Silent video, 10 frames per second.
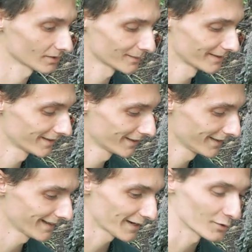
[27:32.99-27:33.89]
So,
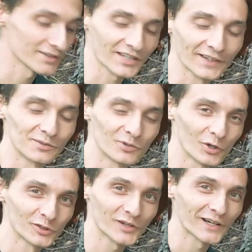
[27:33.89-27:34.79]
you know, I sound like a
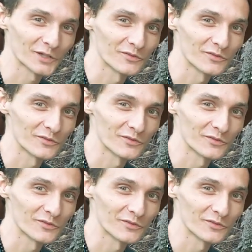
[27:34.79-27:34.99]
broken record